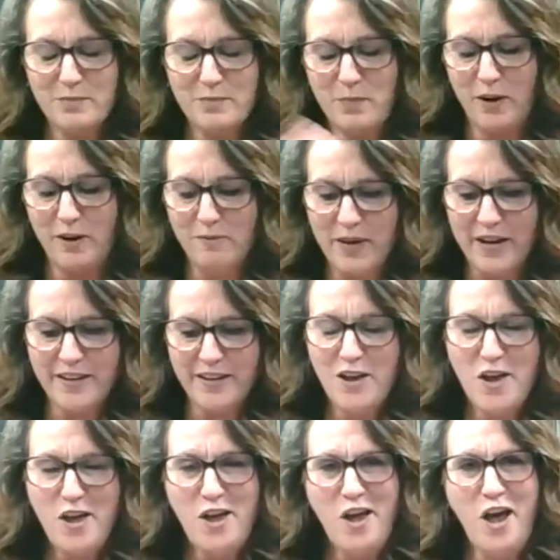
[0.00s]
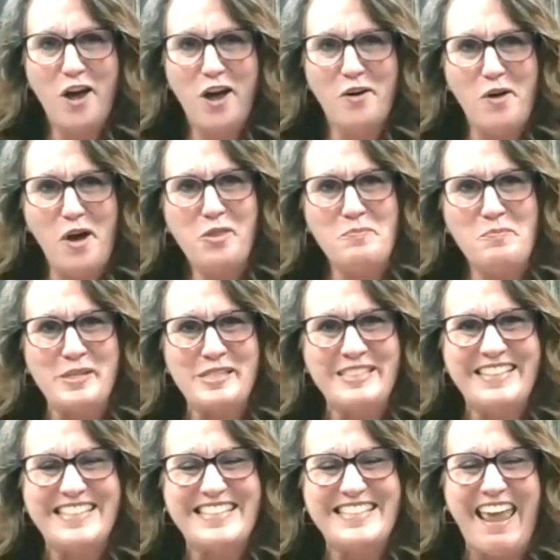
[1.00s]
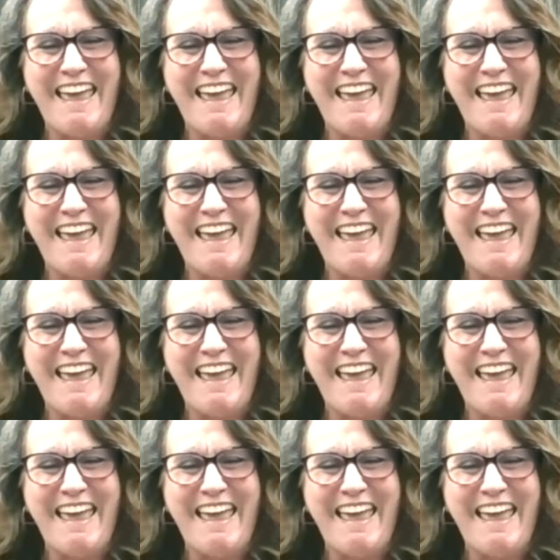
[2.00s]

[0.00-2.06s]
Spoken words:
part of my other business.